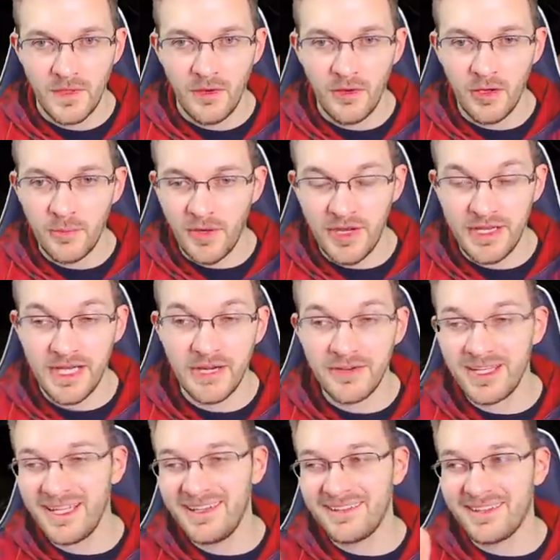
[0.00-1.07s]
Oh boy, and here
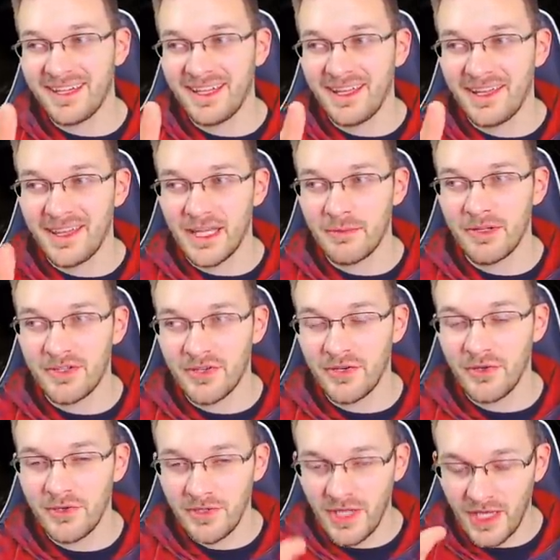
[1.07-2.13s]
it is. The
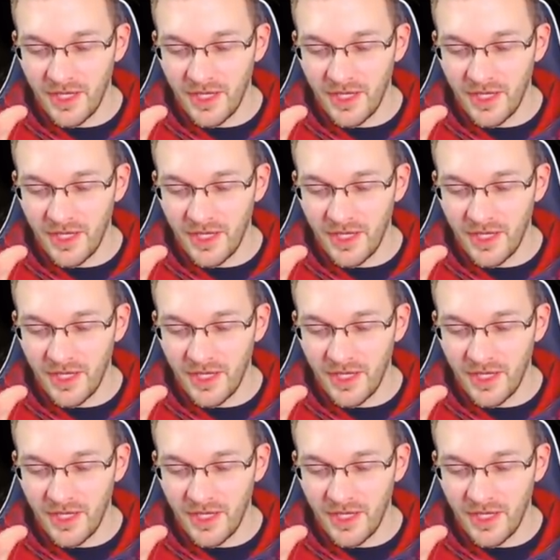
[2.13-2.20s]
return